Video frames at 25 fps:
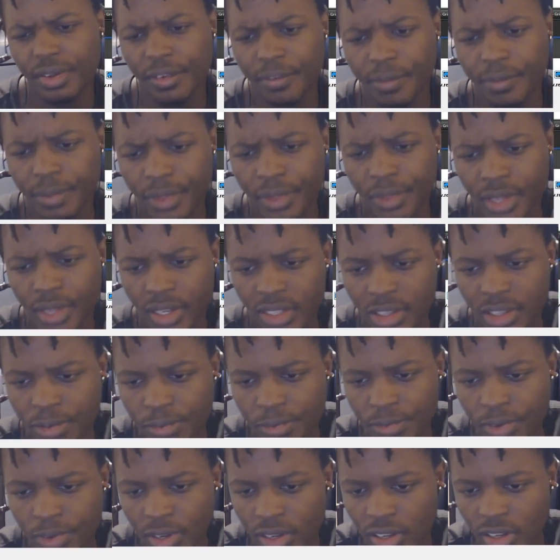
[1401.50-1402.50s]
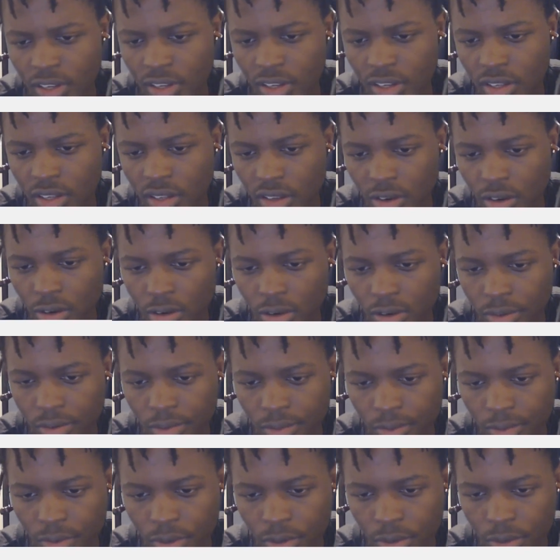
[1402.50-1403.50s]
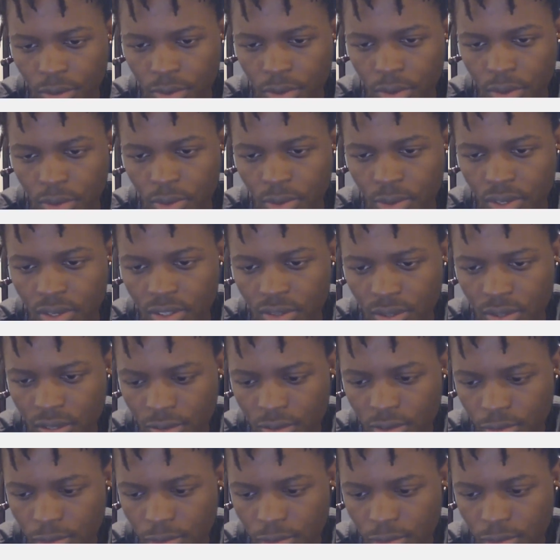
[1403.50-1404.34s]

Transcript: like the feeling of you want to give to